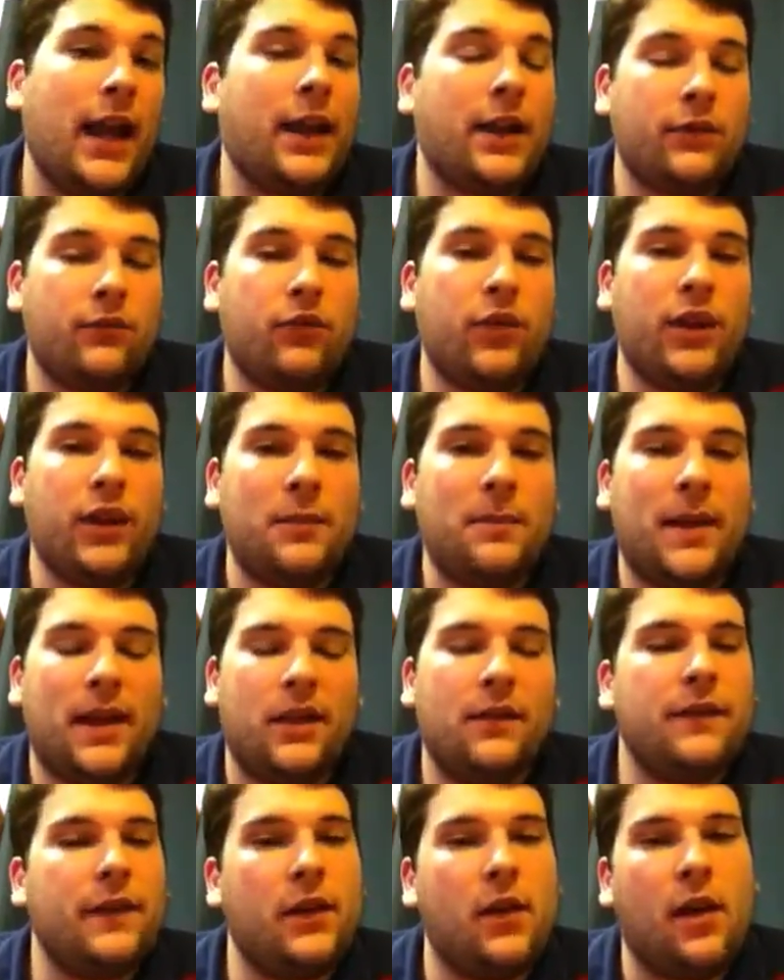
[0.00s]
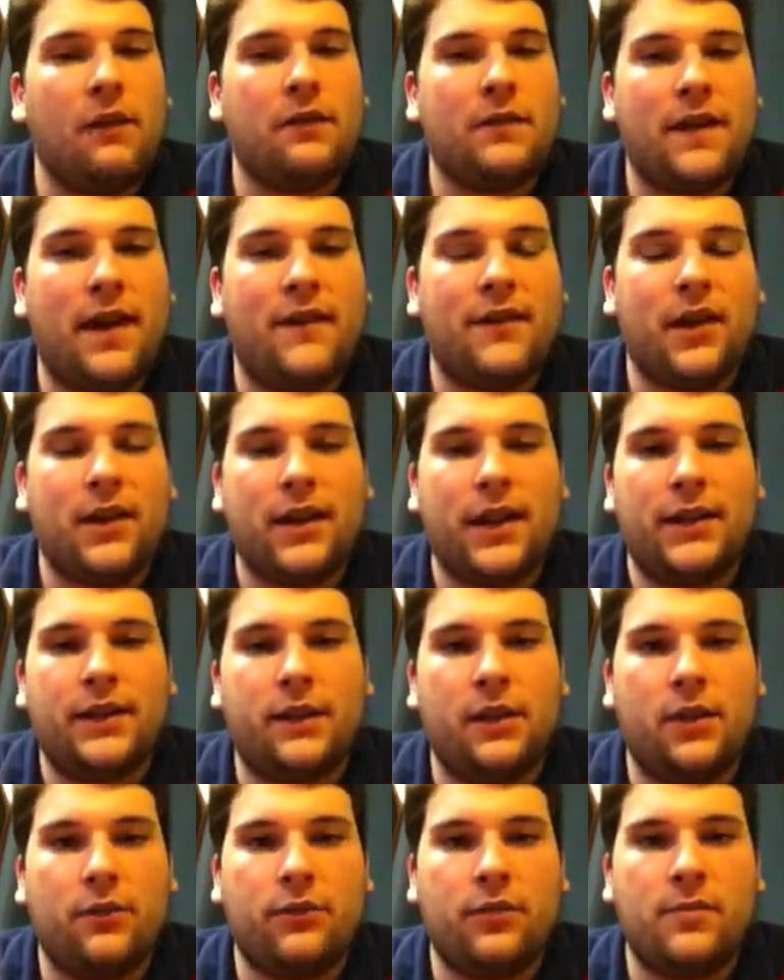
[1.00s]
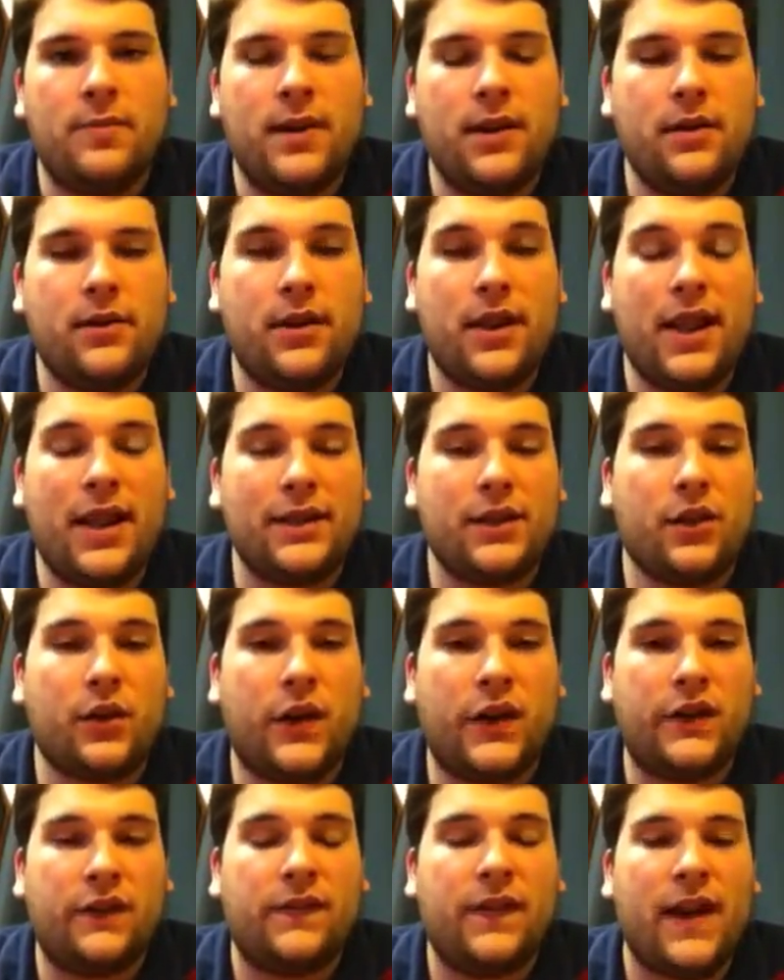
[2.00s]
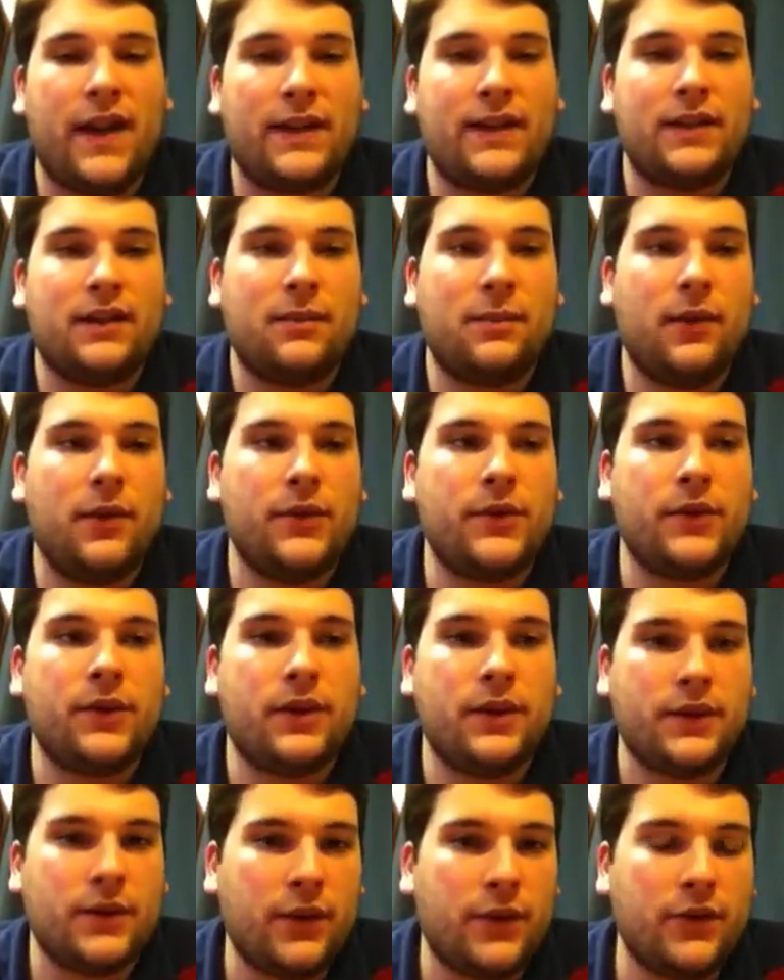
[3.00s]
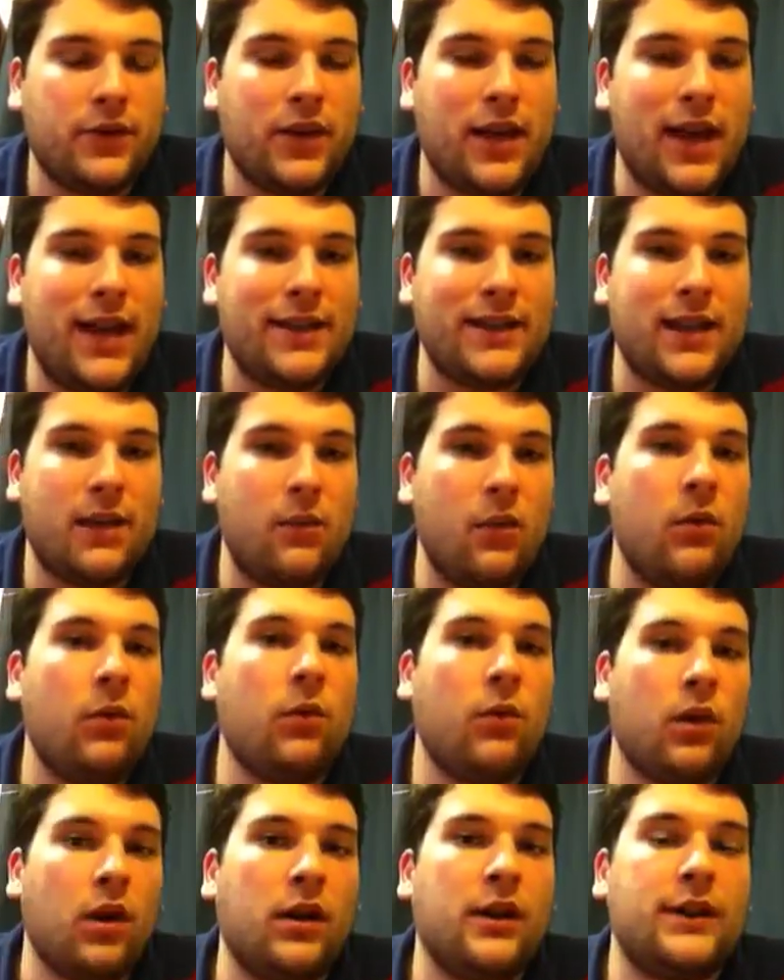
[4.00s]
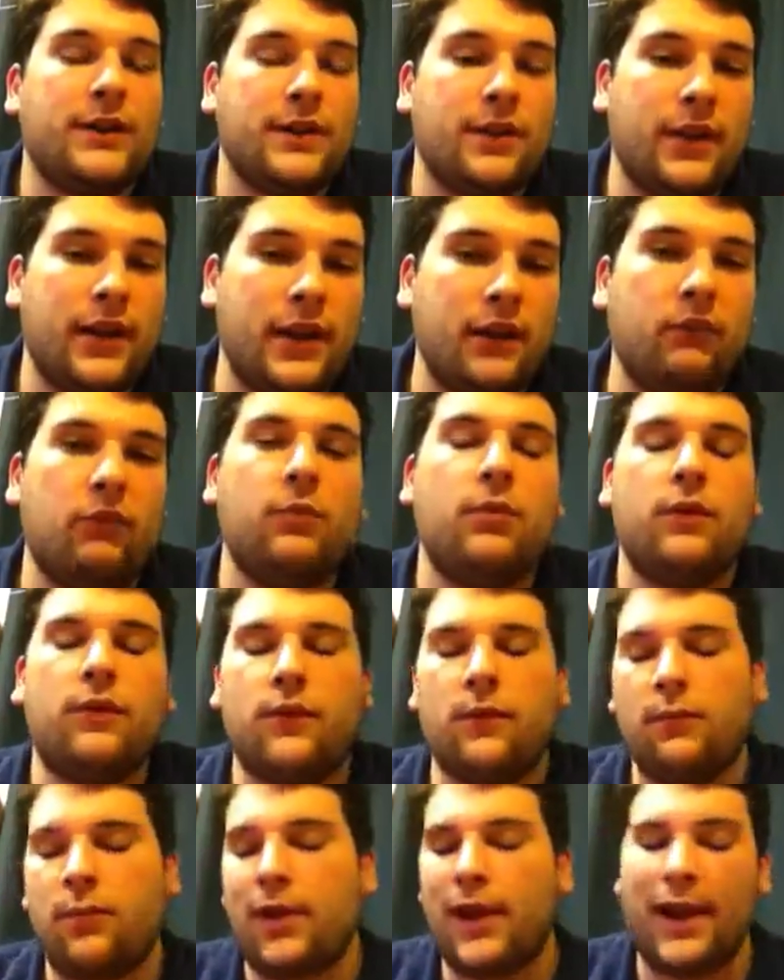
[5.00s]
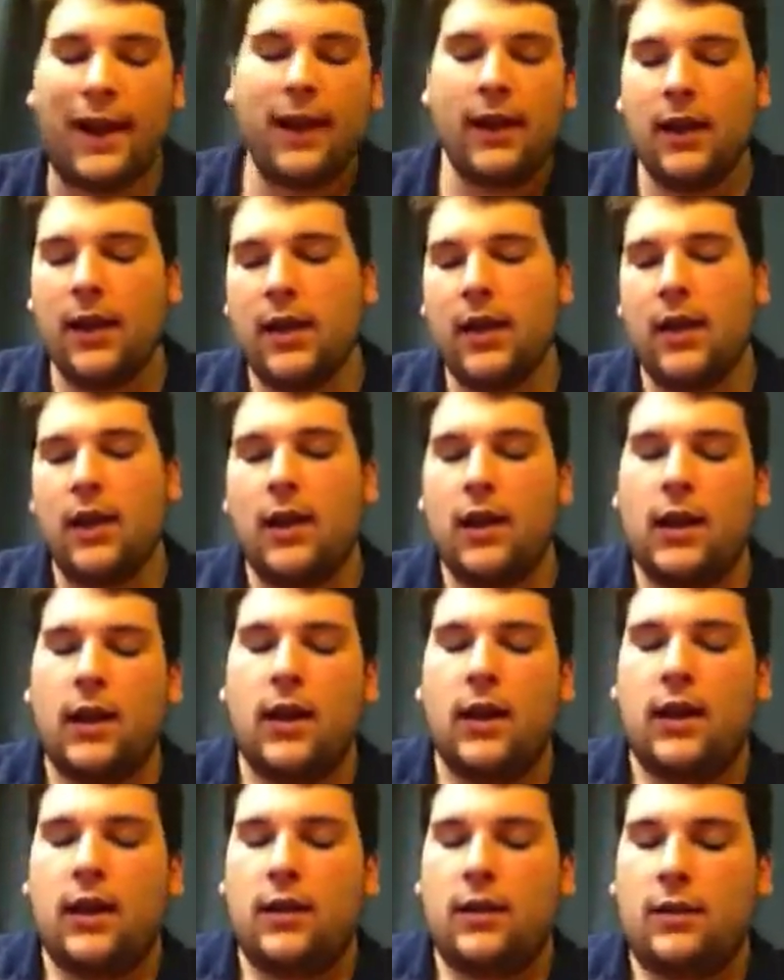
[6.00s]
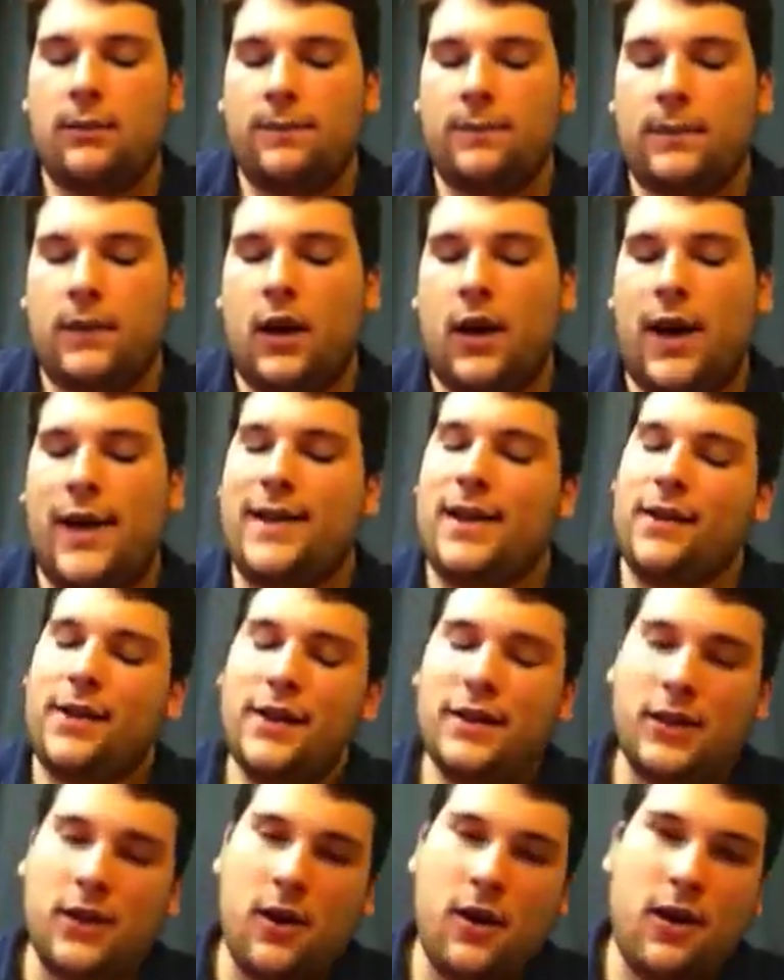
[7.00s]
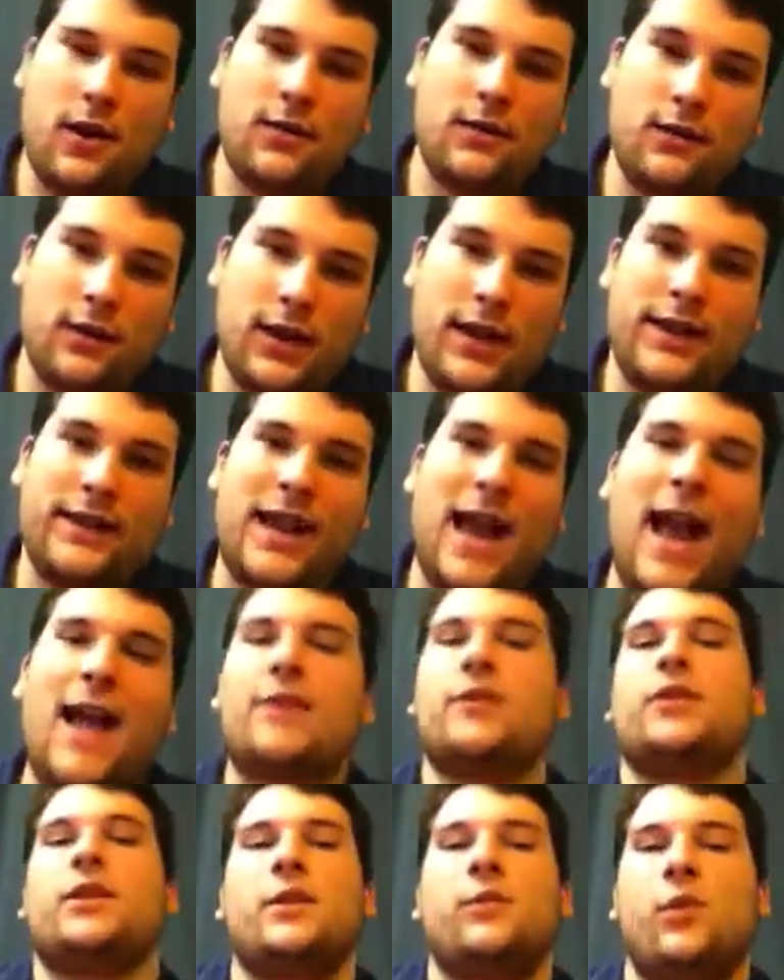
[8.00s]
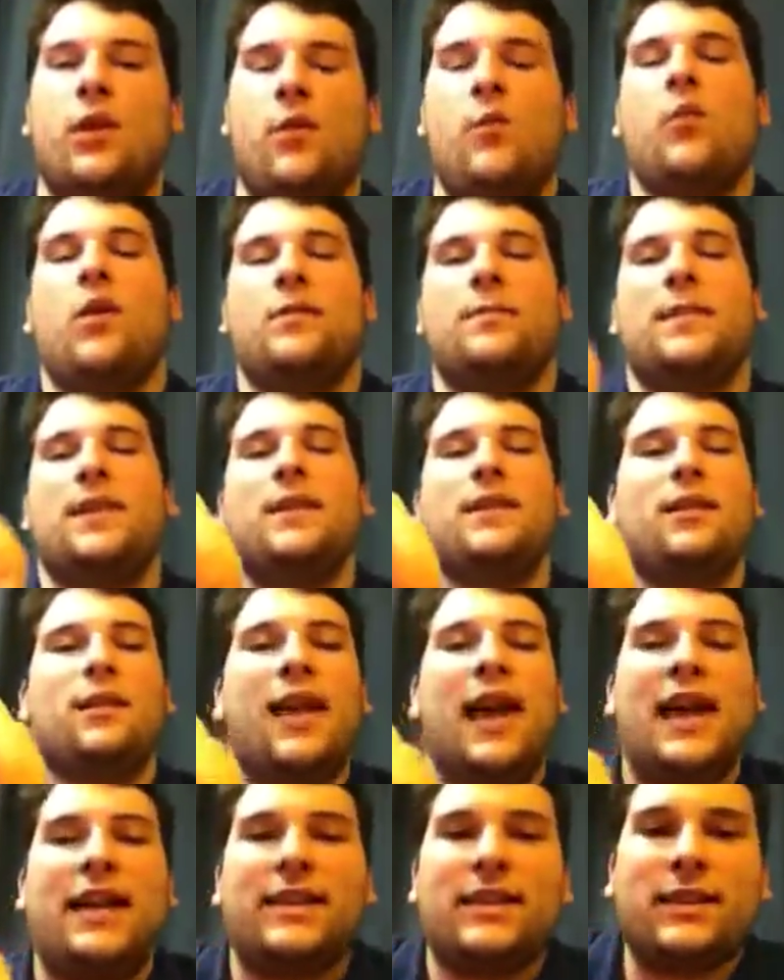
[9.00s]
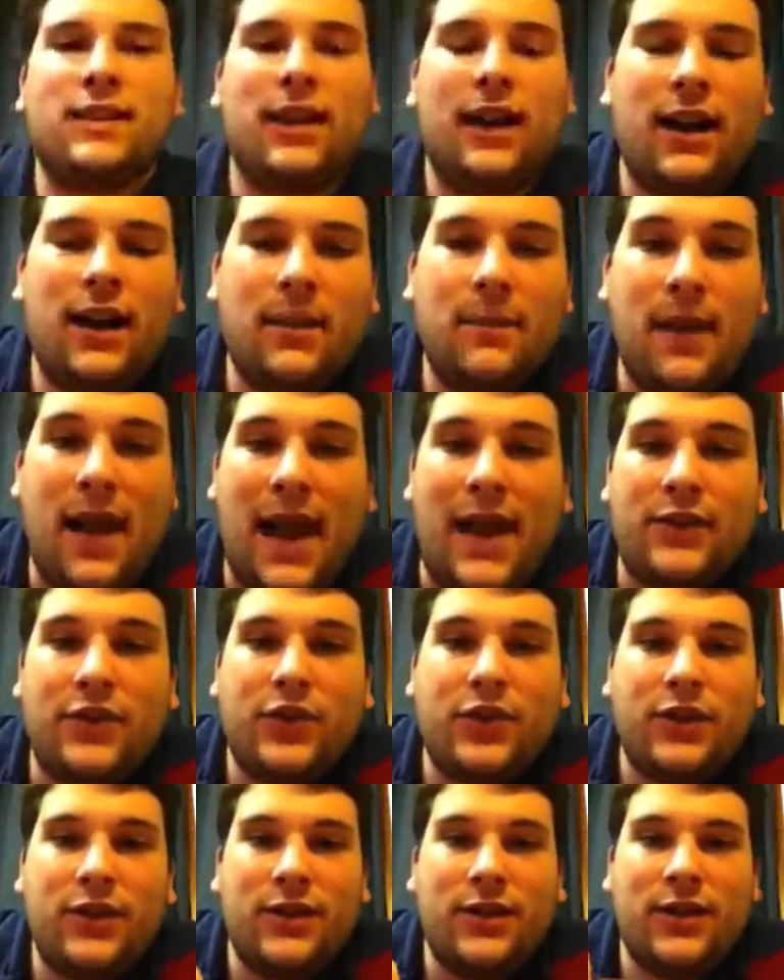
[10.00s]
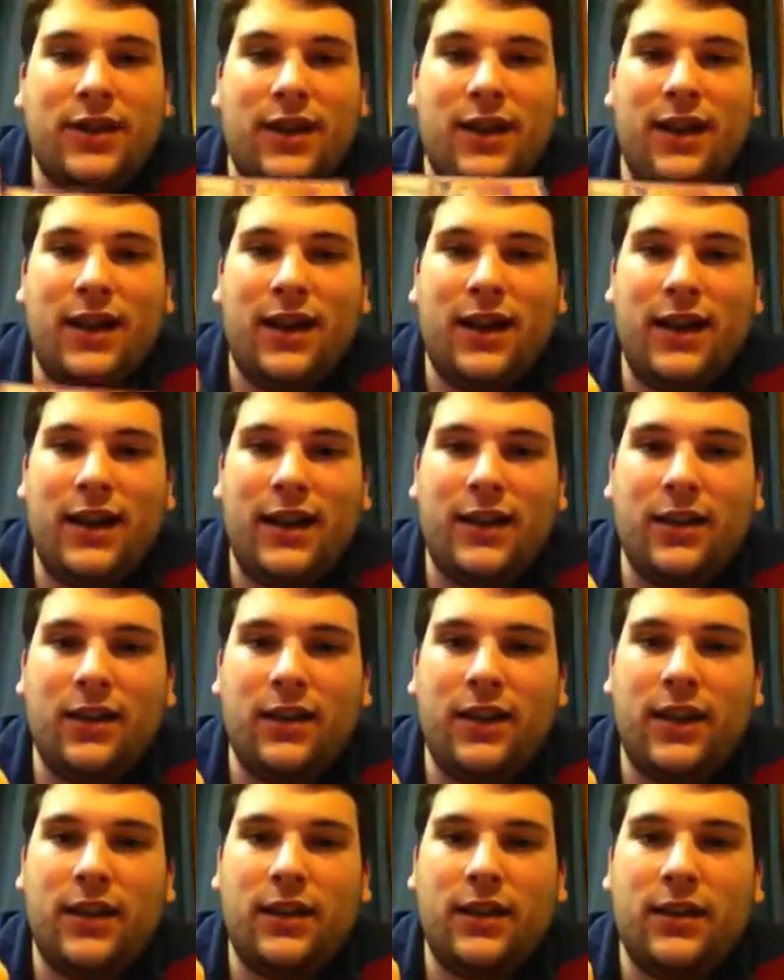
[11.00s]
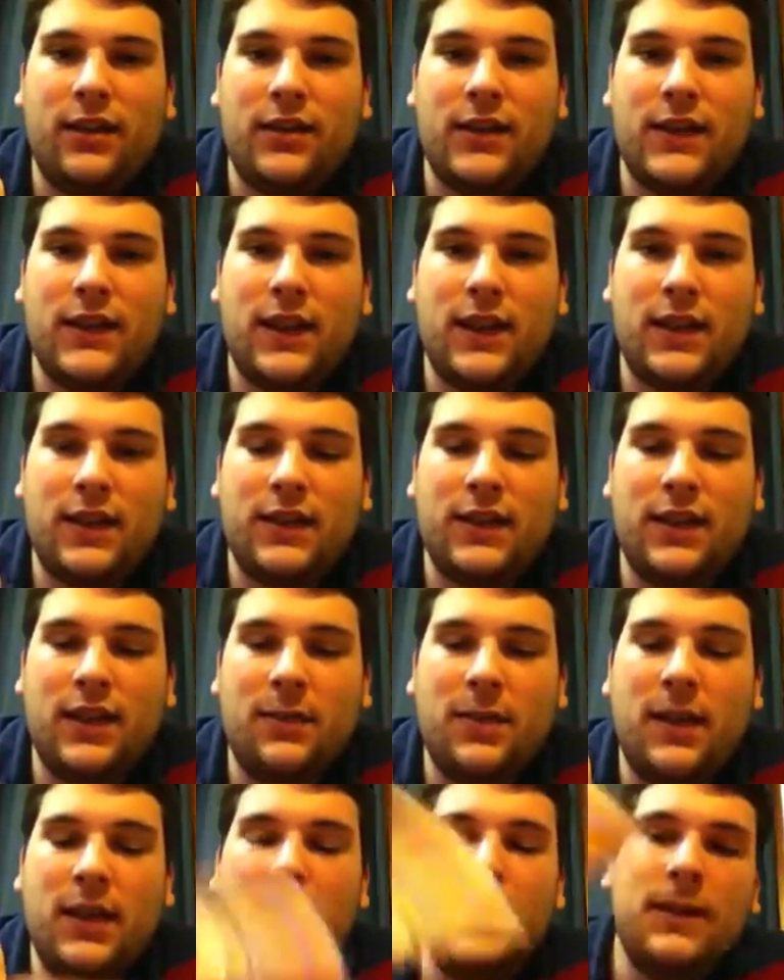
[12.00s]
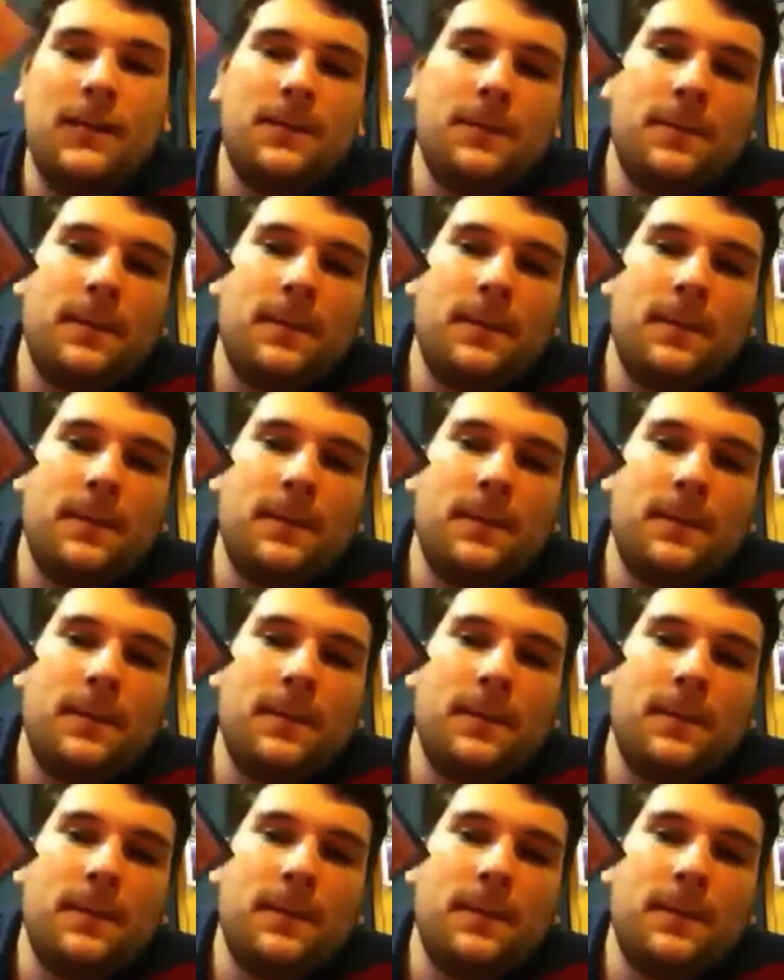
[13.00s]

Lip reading: could really benefit off of having a 1900 beater that has a great effect, as opposed to the search guys that won't work because they're getting removed from play. Alright, now this card is actually what won me the last match at the sneak peek.